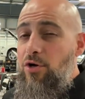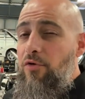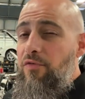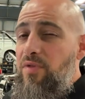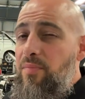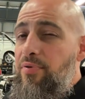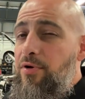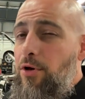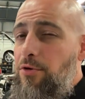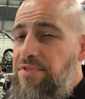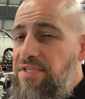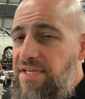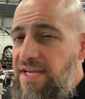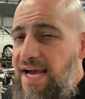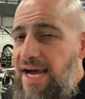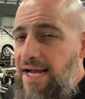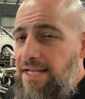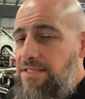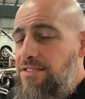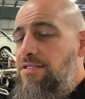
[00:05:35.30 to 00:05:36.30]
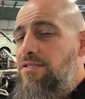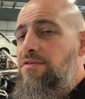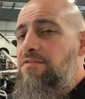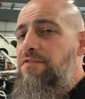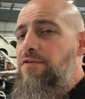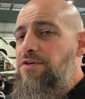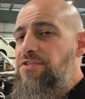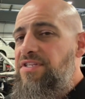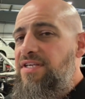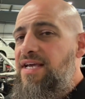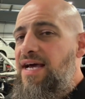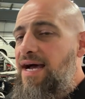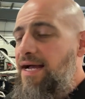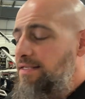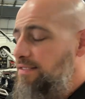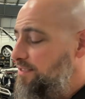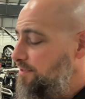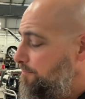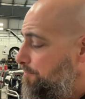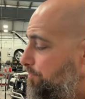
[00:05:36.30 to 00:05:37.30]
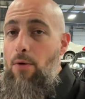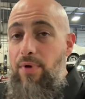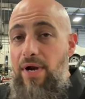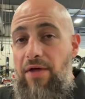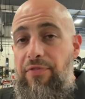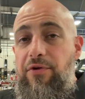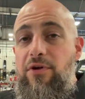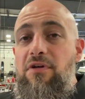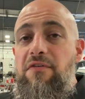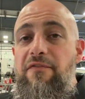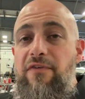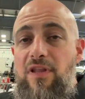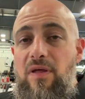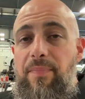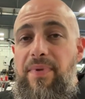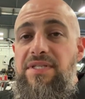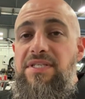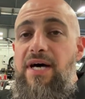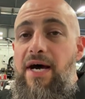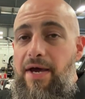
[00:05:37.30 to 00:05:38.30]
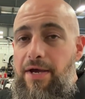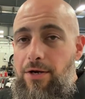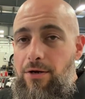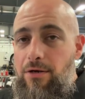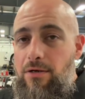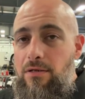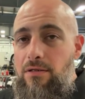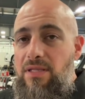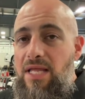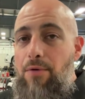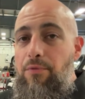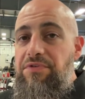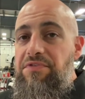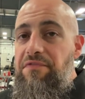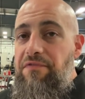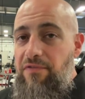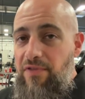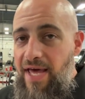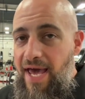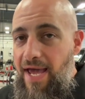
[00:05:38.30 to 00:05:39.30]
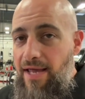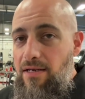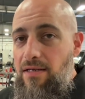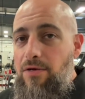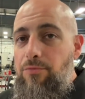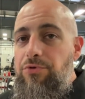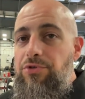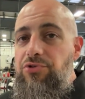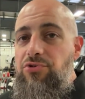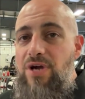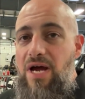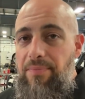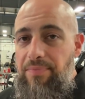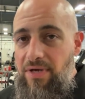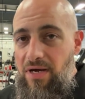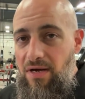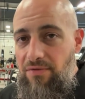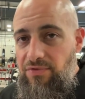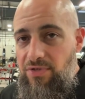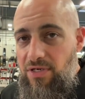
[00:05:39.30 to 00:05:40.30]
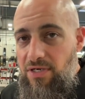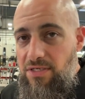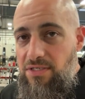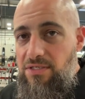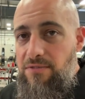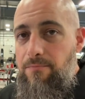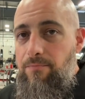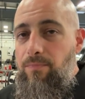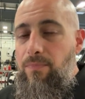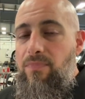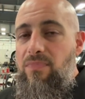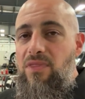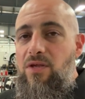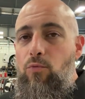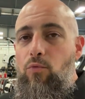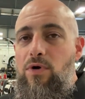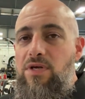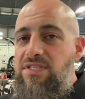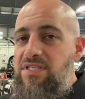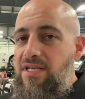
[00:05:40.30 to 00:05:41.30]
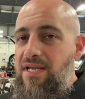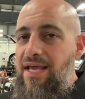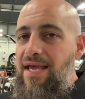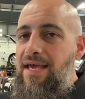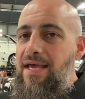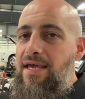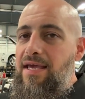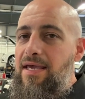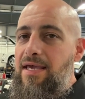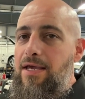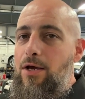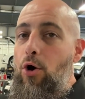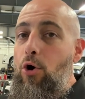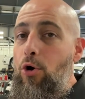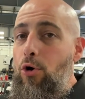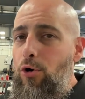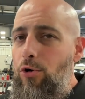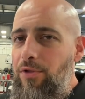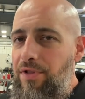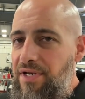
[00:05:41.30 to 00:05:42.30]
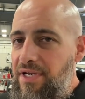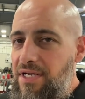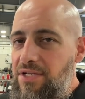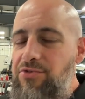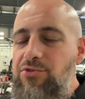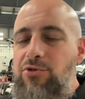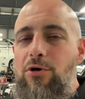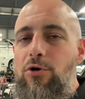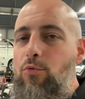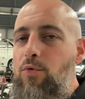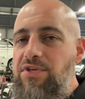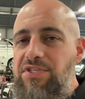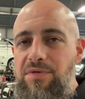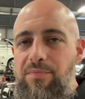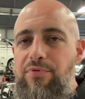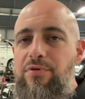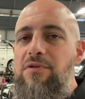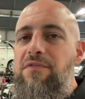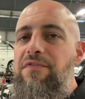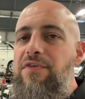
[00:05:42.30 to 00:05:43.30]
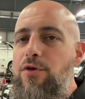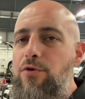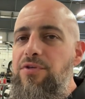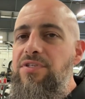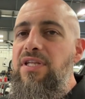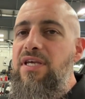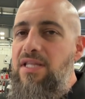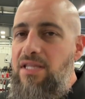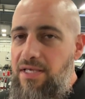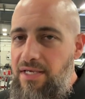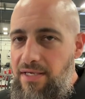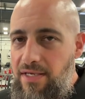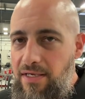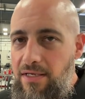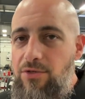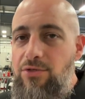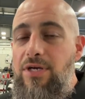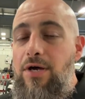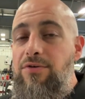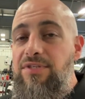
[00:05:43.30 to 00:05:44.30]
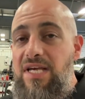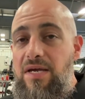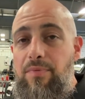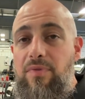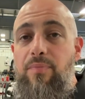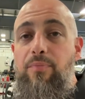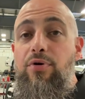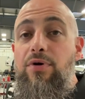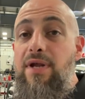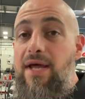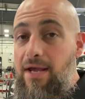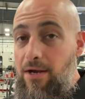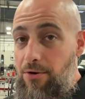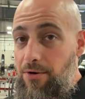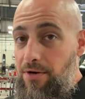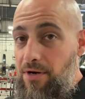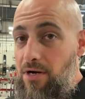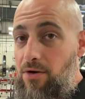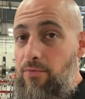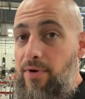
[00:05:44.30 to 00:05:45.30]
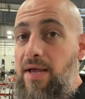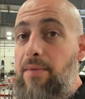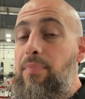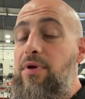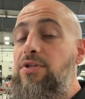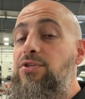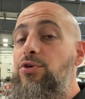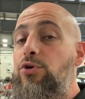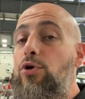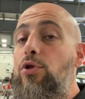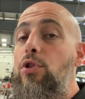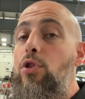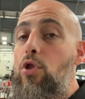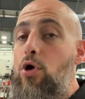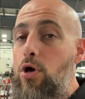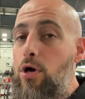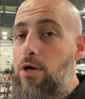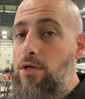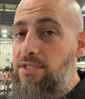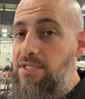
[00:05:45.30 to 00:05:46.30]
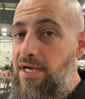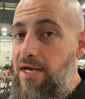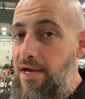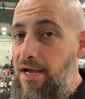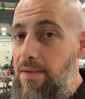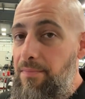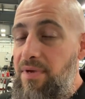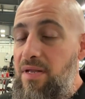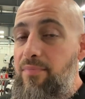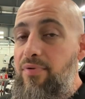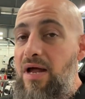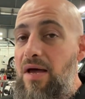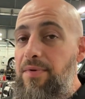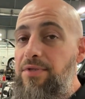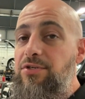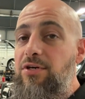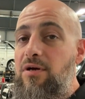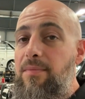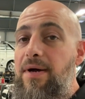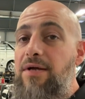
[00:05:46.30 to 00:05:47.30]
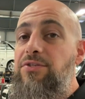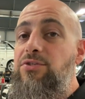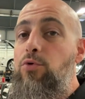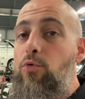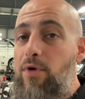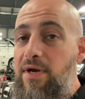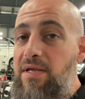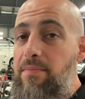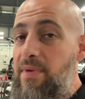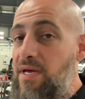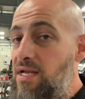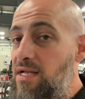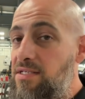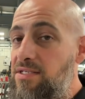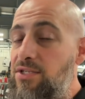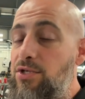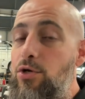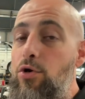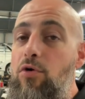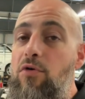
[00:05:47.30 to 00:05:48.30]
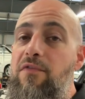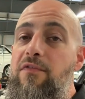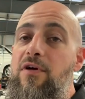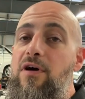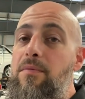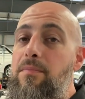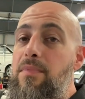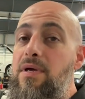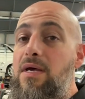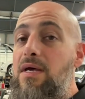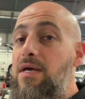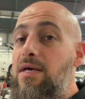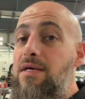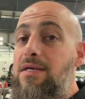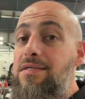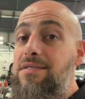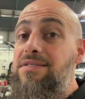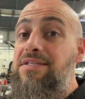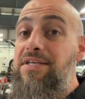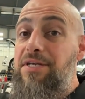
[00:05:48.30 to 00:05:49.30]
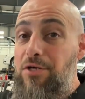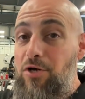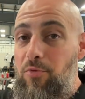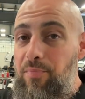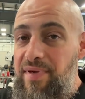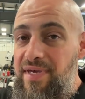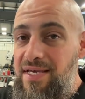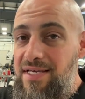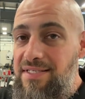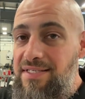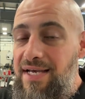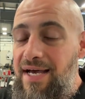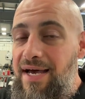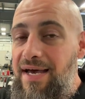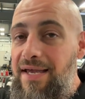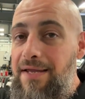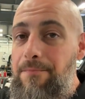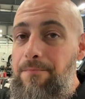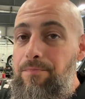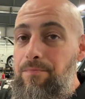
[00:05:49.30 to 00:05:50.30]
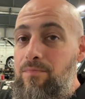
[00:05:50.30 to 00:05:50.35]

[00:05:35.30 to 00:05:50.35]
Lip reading: go over the pros and cons. First, the cons. I went out there to fill up a tire that was flat. It was dropped off to us. There wasn't a hole in it, so it wasn't profusely leaking, so I was able to put air in there, right? But it took a long time. It probably took about 20 minutes to go from 0 PSI